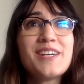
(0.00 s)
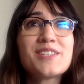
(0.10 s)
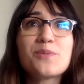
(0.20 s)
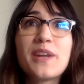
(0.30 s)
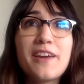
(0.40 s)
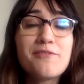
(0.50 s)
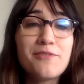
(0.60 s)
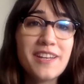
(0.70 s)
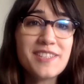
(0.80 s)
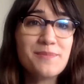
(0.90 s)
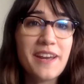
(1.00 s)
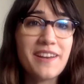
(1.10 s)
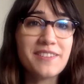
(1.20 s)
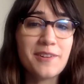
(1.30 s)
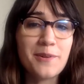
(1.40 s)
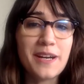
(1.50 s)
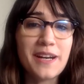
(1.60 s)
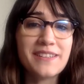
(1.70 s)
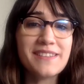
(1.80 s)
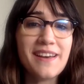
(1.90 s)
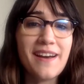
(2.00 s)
So when I finished my undergrad,